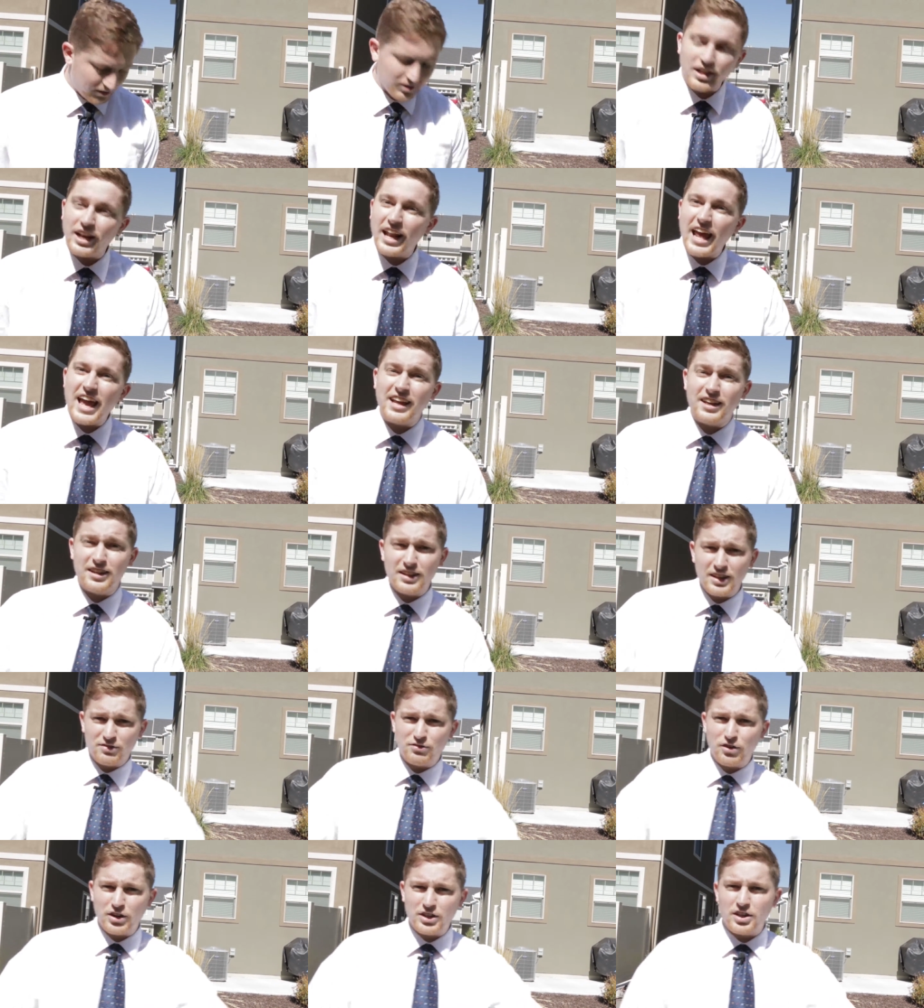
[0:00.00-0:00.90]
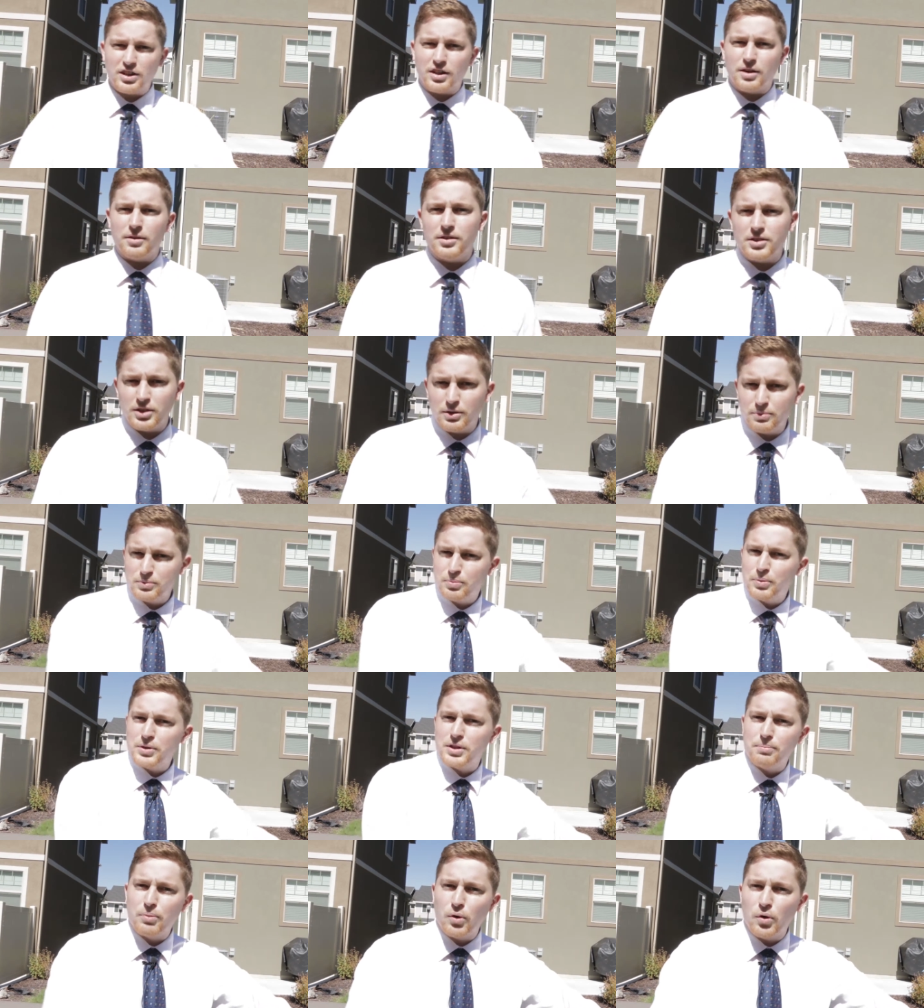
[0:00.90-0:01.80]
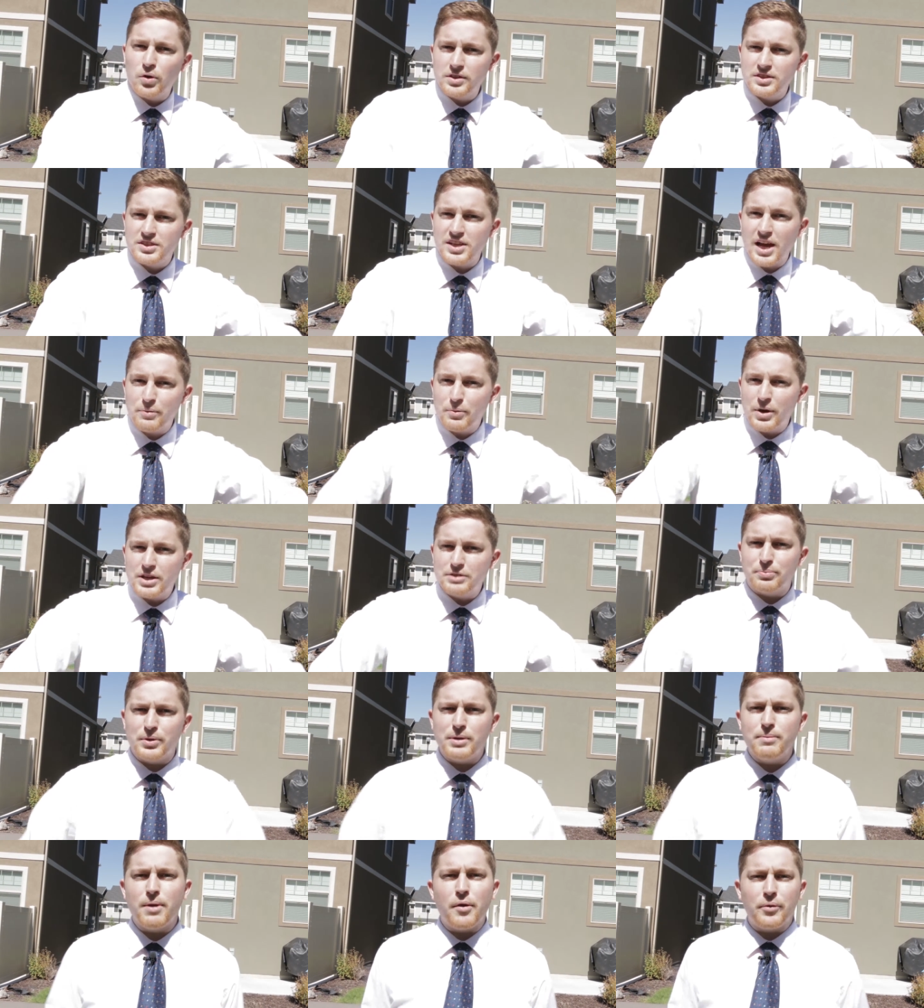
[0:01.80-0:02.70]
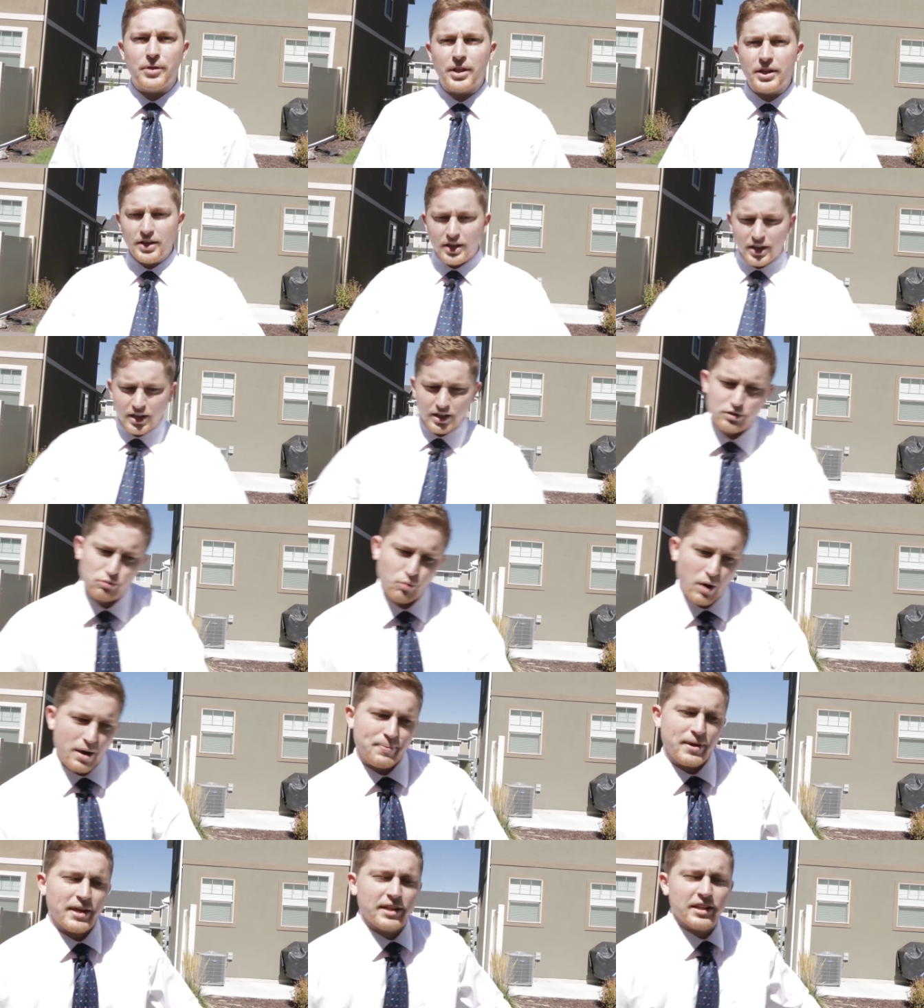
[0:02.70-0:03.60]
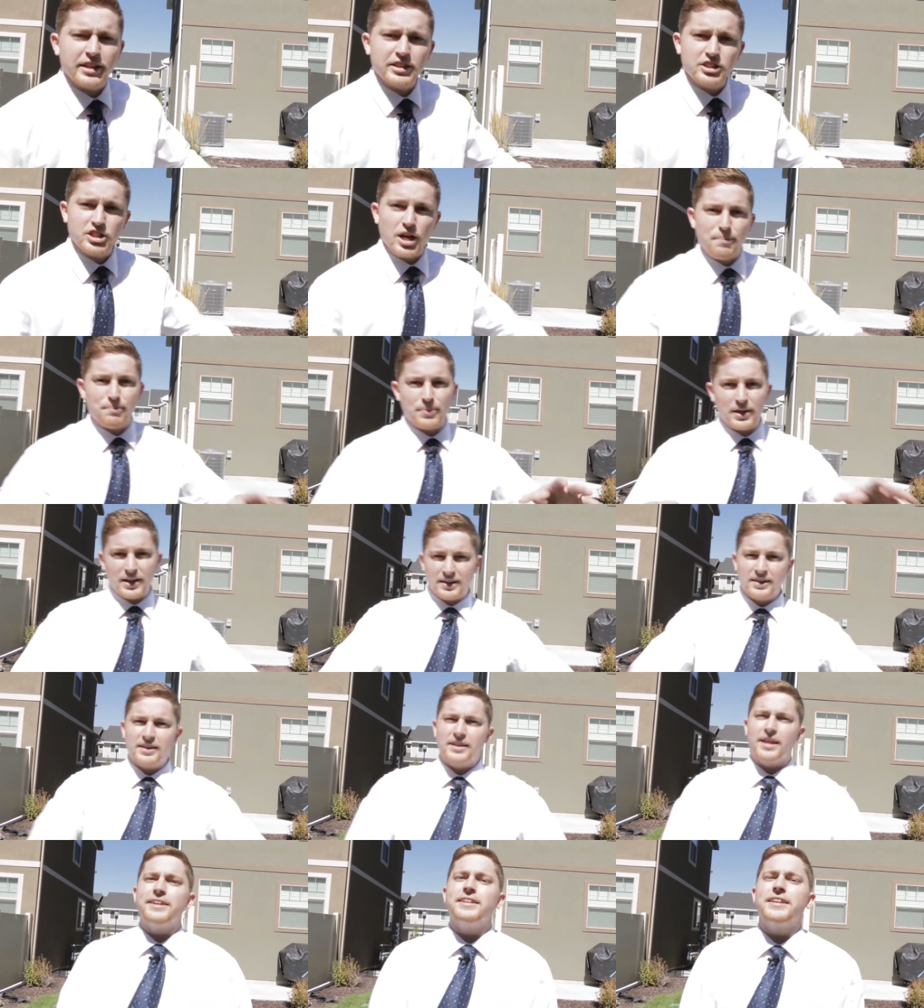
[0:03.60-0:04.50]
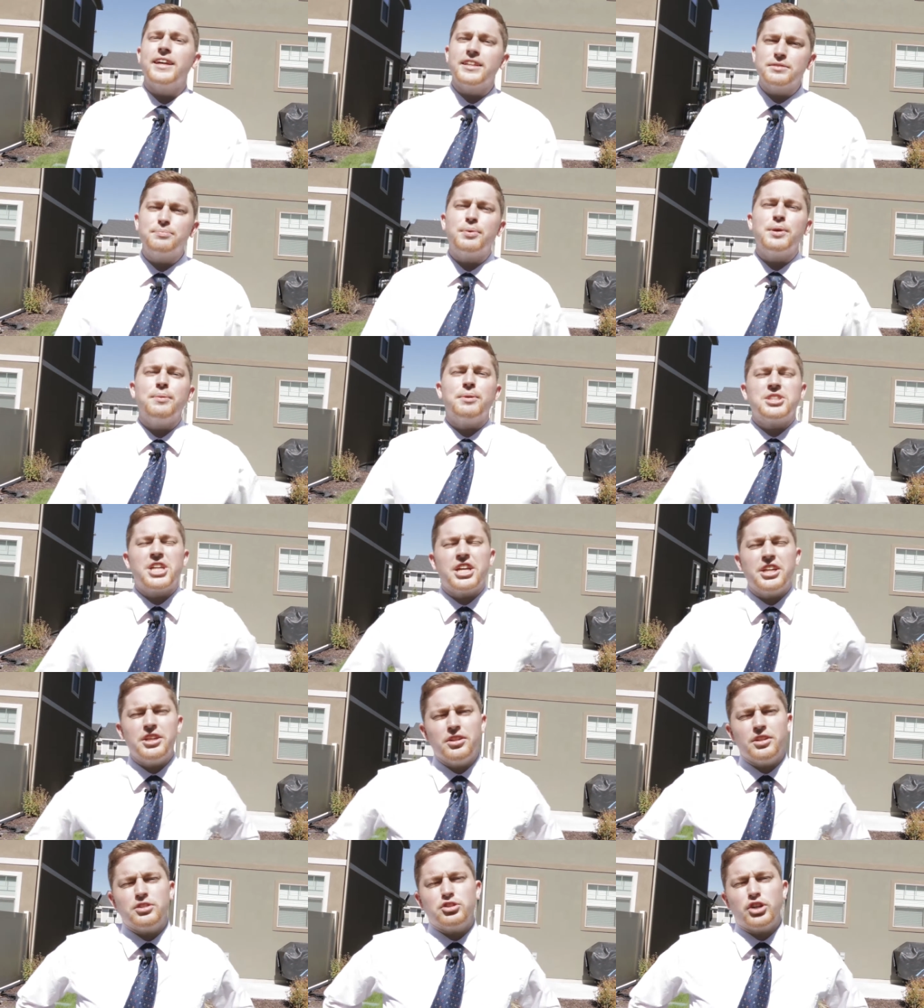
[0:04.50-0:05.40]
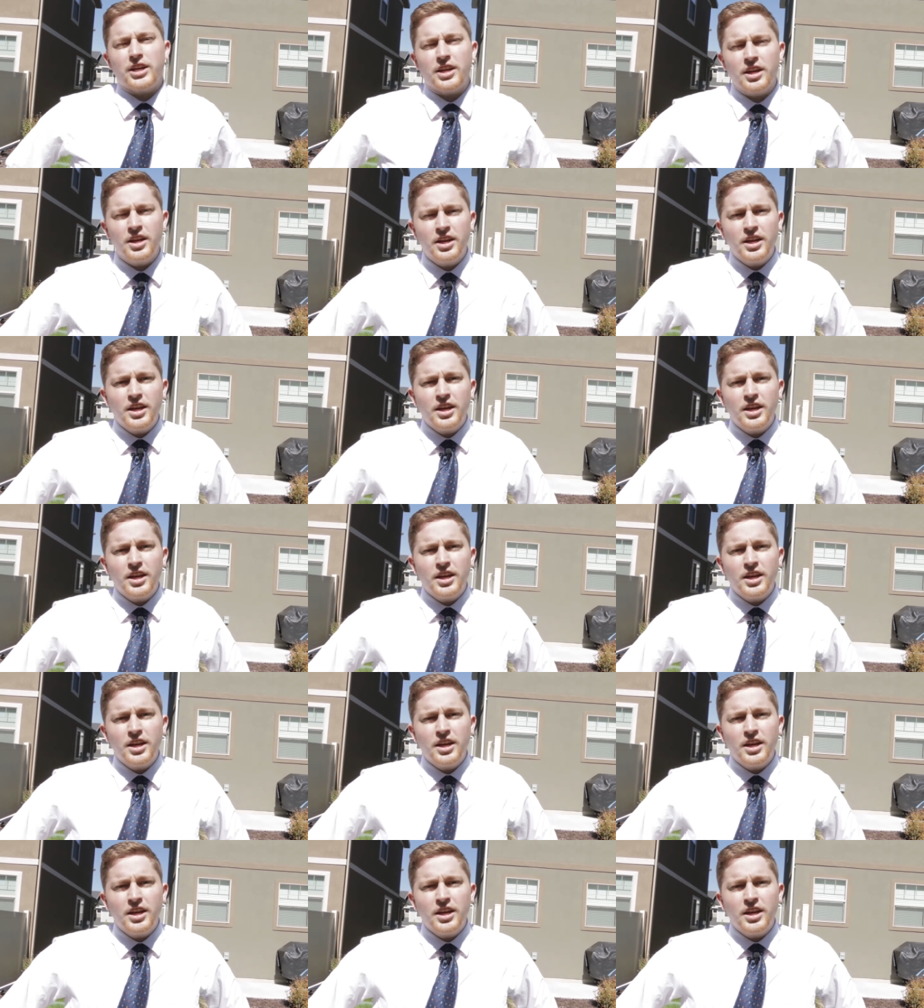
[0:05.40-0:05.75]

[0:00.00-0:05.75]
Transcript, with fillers: your leg in front of the, you put the board sideways primo, and then swipe it and then jump in. That, that's pretty much how you do the trick.